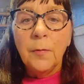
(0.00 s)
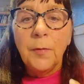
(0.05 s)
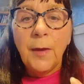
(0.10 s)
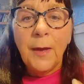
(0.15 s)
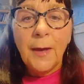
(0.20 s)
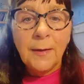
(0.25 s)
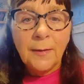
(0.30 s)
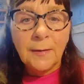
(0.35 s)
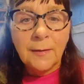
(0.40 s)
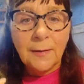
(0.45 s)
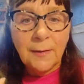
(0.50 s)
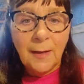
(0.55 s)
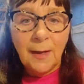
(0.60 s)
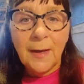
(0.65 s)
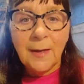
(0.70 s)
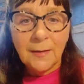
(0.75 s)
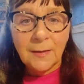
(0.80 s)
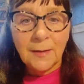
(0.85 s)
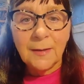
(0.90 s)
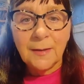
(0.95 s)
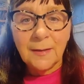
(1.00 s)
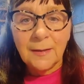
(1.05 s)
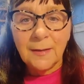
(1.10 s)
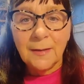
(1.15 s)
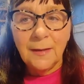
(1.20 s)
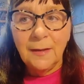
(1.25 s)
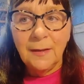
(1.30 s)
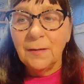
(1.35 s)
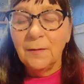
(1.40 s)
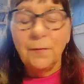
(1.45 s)

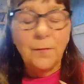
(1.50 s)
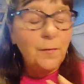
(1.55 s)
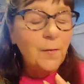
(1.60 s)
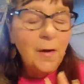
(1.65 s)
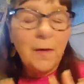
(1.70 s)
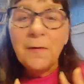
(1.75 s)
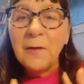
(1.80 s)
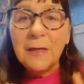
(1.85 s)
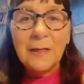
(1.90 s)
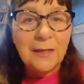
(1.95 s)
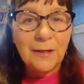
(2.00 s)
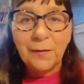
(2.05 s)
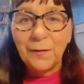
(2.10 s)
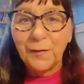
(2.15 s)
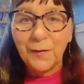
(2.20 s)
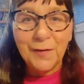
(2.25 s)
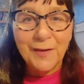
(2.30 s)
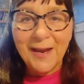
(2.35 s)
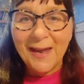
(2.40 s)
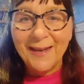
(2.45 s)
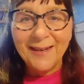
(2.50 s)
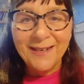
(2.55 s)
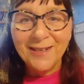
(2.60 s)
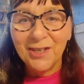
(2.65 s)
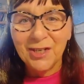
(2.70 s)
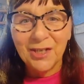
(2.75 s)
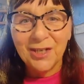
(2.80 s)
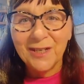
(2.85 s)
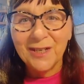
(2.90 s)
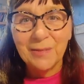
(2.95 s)
It's a very different
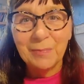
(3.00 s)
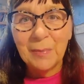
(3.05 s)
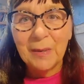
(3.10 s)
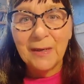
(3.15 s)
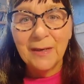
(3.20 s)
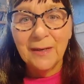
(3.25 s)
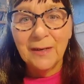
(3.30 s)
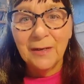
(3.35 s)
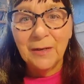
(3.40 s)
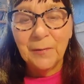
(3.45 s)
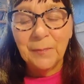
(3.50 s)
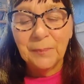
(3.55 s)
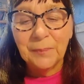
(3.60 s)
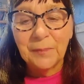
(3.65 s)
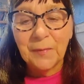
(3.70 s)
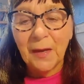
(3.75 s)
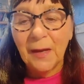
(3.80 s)
energy to be in.